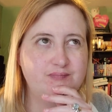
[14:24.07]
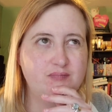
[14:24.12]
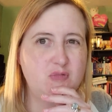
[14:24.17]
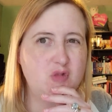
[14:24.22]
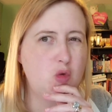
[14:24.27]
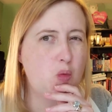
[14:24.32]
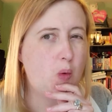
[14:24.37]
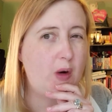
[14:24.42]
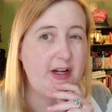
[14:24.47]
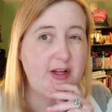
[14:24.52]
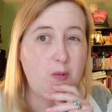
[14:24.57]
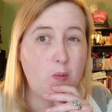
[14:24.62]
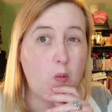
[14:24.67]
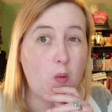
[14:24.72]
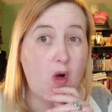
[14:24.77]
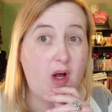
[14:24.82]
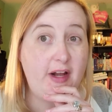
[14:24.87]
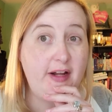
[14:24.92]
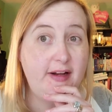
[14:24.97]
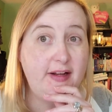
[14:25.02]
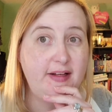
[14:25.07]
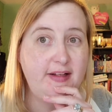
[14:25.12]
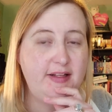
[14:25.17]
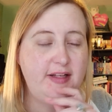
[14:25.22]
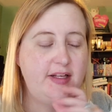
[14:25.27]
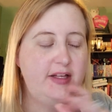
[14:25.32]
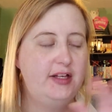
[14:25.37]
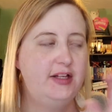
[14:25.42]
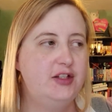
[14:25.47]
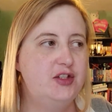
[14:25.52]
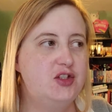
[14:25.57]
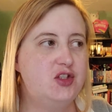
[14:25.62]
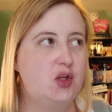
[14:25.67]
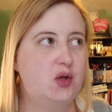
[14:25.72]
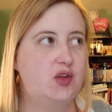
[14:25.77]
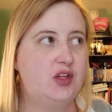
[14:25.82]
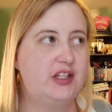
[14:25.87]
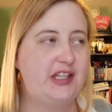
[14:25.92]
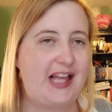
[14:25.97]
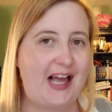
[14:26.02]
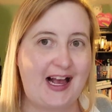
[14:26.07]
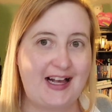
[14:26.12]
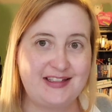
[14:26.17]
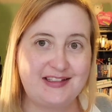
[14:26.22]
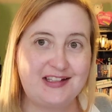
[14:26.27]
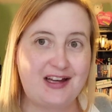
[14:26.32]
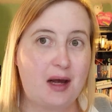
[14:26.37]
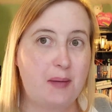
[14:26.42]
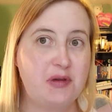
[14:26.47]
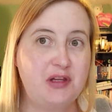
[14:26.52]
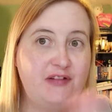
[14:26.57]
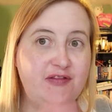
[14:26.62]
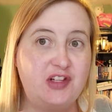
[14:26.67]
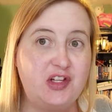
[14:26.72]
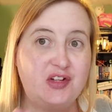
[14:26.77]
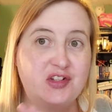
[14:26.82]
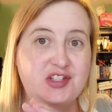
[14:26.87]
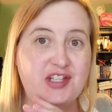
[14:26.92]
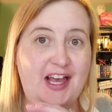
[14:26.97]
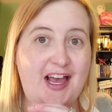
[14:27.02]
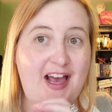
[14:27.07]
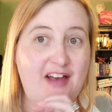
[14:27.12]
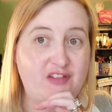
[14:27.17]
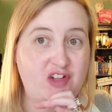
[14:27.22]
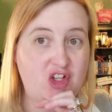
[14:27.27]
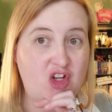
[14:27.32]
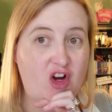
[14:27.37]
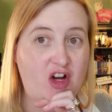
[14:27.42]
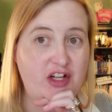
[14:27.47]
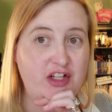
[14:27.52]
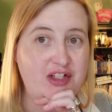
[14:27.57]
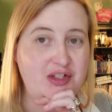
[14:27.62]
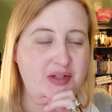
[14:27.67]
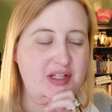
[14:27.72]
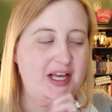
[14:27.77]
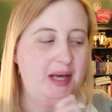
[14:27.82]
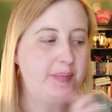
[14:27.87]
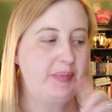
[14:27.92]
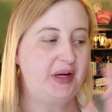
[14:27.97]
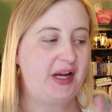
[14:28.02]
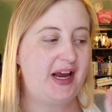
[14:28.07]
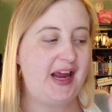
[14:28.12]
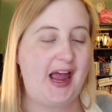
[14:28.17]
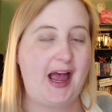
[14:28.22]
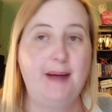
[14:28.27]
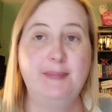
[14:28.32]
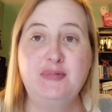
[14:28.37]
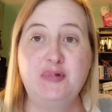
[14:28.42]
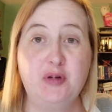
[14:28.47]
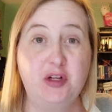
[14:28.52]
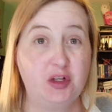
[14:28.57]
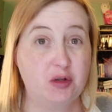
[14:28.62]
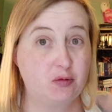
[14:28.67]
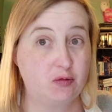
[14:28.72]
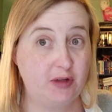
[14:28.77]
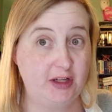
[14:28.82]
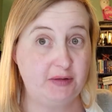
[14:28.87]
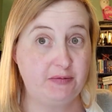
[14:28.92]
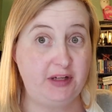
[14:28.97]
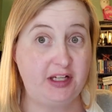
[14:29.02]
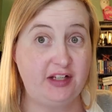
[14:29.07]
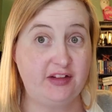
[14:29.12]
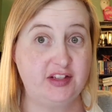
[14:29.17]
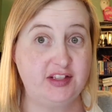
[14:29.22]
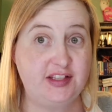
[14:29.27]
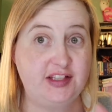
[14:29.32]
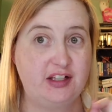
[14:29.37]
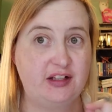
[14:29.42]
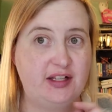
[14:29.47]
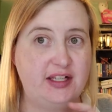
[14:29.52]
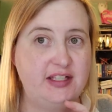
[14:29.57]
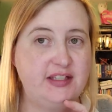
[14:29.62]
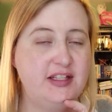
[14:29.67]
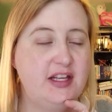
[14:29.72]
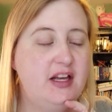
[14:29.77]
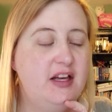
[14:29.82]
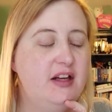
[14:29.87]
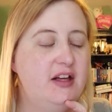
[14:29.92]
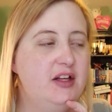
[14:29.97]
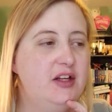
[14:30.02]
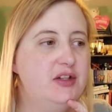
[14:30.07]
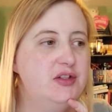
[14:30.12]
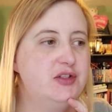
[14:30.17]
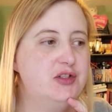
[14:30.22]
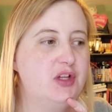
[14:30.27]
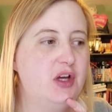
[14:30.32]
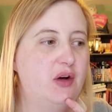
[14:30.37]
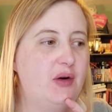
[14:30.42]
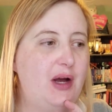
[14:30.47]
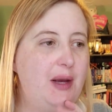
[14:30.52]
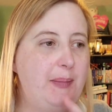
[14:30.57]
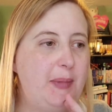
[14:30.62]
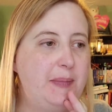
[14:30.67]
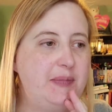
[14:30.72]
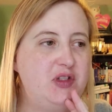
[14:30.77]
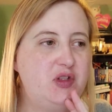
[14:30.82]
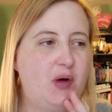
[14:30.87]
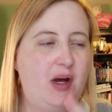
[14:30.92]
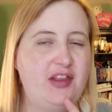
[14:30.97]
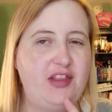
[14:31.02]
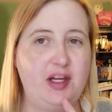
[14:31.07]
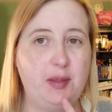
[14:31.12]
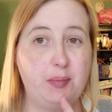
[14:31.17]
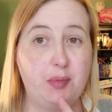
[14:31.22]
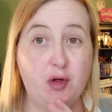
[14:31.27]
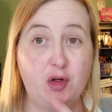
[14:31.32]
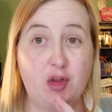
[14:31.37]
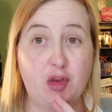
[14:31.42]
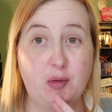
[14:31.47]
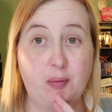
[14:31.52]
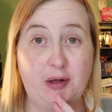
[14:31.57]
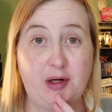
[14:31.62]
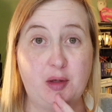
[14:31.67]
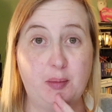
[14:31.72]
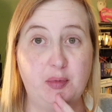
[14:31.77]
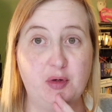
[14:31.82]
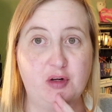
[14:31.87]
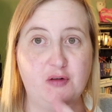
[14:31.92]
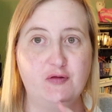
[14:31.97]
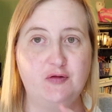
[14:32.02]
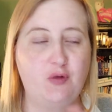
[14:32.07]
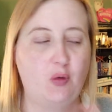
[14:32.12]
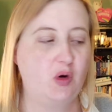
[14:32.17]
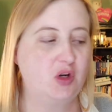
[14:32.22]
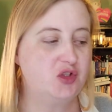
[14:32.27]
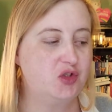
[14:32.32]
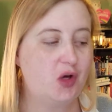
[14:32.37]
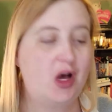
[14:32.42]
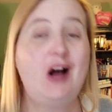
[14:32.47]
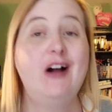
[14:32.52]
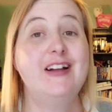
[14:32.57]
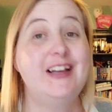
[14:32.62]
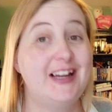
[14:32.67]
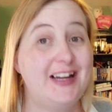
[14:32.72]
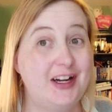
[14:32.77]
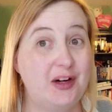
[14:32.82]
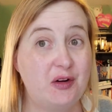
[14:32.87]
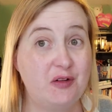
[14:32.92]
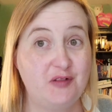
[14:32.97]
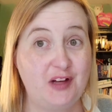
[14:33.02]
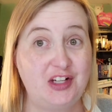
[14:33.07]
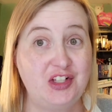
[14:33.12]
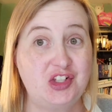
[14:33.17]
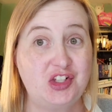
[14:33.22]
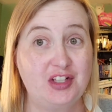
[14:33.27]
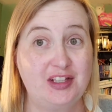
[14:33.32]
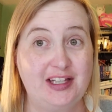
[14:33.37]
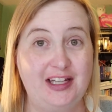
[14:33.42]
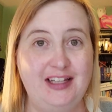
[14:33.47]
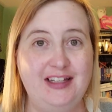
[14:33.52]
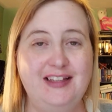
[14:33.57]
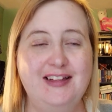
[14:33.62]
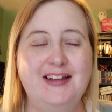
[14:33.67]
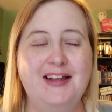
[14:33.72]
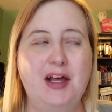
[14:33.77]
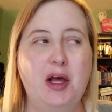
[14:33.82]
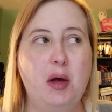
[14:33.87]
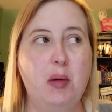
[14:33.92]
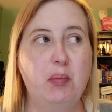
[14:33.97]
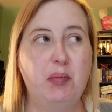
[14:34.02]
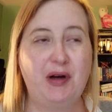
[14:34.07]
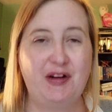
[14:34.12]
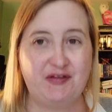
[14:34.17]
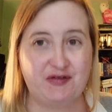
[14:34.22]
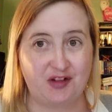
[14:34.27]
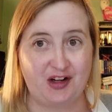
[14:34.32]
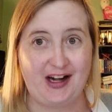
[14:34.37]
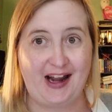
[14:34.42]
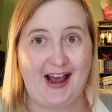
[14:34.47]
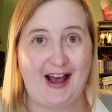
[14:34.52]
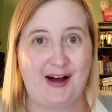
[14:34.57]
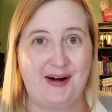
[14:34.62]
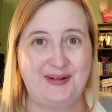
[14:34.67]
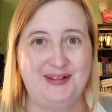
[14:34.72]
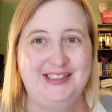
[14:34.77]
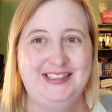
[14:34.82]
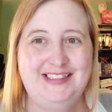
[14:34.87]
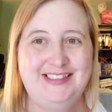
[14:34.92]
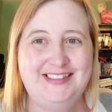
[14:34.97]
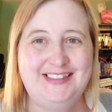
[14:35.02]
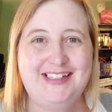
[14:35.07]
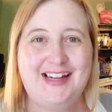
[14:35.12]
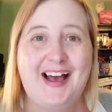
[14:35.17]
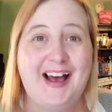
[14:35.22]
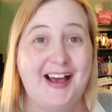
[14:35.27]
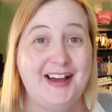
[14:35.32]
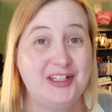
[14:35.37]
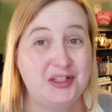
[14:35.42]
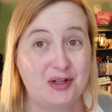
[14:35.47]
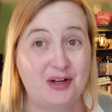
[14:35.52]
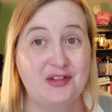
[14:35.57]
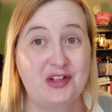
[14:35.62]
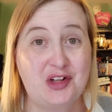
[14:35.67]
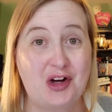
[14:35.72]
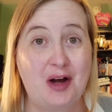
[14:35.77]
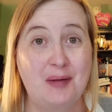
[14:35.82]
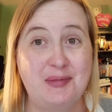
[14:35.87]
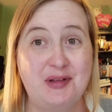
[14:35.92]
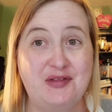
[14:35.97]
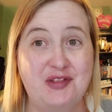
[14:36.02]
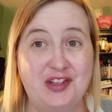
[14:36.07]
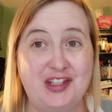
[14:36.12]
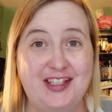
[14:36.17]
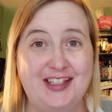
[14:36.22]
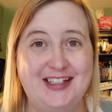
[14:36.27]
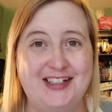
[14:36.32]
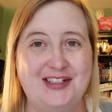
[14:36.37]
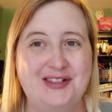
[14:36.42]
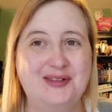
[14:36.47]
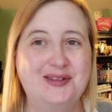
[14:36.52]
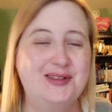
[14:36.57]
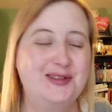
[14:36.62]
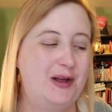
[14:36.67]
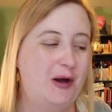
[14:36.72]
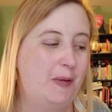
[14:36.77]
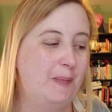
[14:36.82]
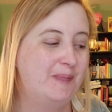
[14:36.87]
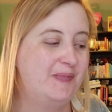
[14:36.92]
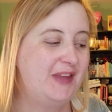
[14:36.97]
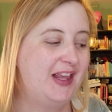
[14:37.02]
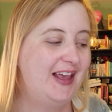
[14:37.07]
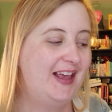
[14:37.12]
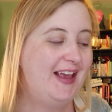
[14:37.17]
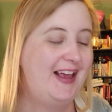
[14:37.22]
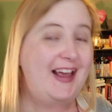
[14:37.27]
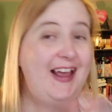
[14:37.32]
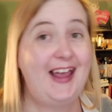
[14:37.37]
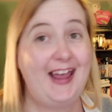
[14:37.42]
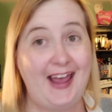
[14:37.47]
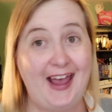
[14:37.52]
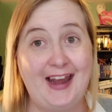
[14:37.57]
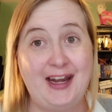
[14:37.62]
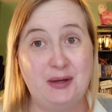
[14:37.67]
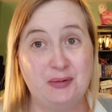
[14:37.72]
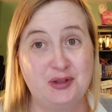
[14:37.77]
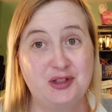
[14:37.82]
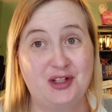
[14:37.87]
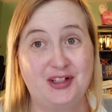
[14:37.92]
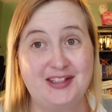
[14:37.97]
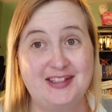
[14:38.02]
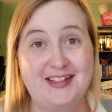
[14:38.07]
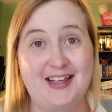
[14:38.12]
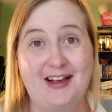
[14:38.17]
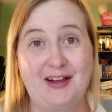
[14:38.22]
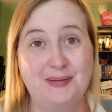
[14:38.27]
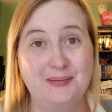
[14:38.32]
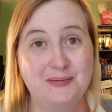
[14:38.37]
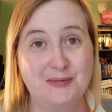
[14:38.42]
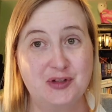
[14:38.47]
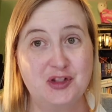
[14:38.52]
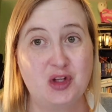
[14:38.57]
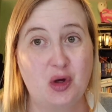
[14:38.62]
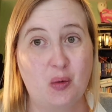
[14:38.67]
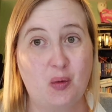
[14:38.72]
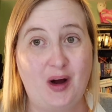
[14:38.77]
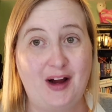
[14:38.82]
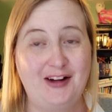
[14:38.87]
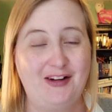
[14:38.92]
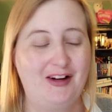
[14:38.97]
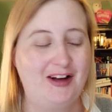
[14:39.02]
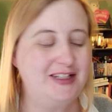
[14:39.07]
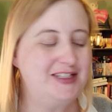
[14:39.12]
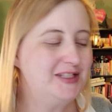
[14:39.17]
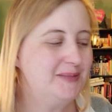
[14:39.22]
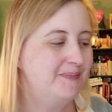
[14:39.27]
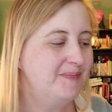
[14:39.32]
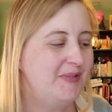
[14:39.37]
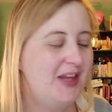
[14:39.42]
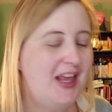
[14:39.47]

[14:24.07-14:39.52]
21. So the last couple of years I haven't gotten to yet, but I am doing a reread of the series. So I'm up to, I think, book three or book four. So I'll get here eventually. But for now, I do have a copy for the Kindle. So, and it was on sale. So why not?